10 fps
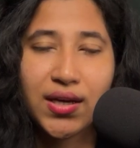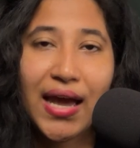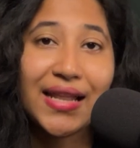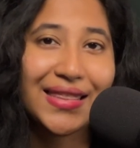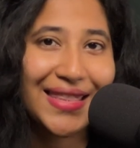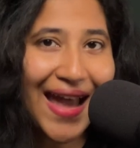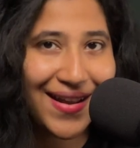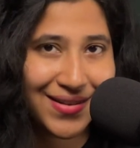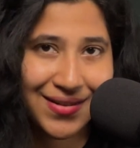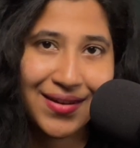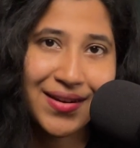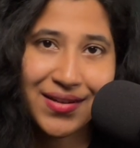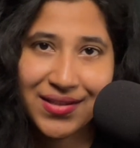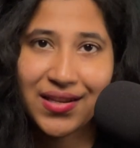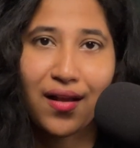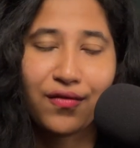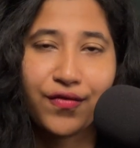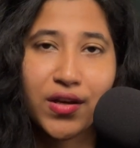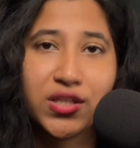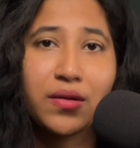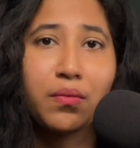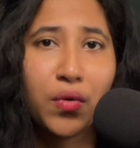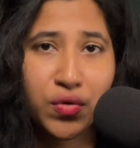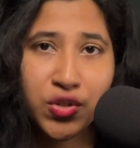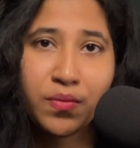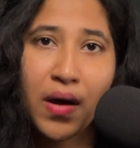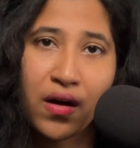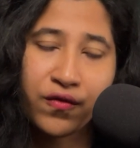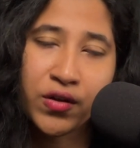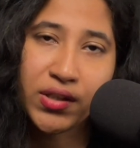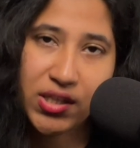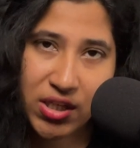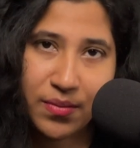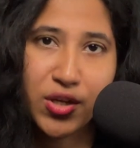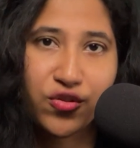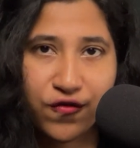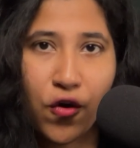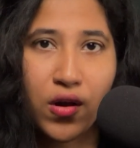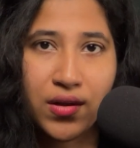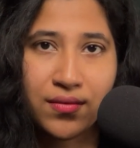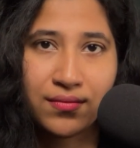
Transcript: And that in itself is the most powerful testament of all.